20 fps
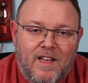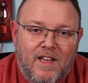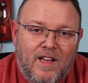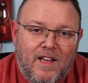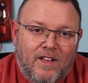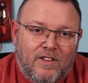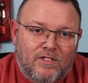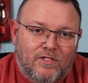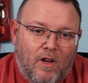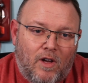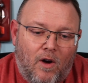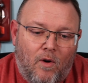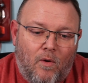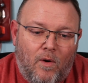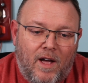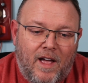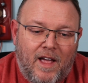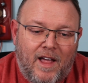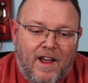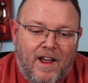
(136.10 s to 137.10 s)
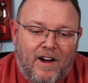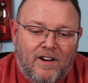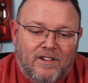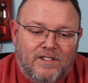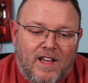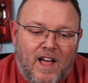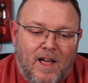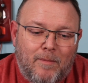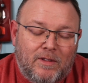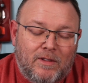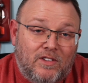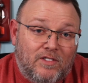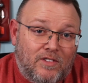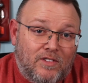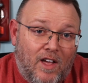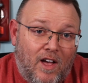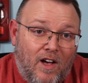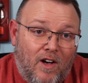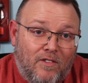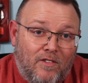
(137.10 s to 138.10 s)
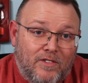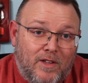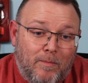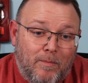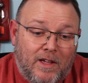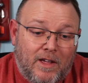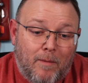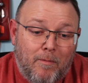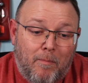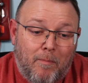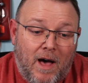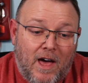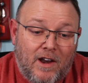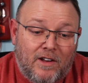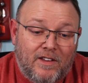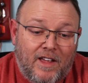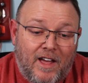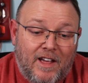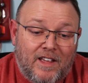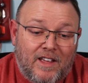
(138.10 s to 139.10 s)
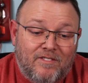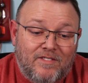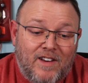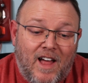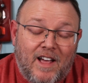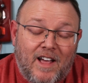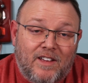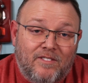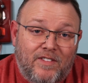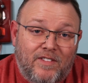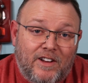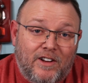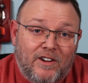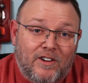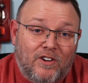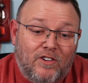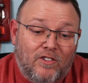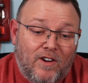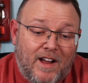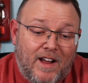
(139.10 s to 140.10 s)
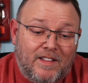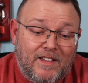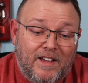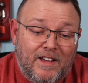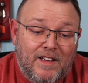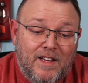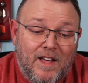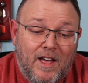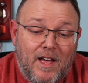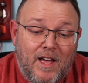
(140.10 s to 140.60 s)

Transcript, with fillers: So airtime itself can become a bottleneck if not configured correctly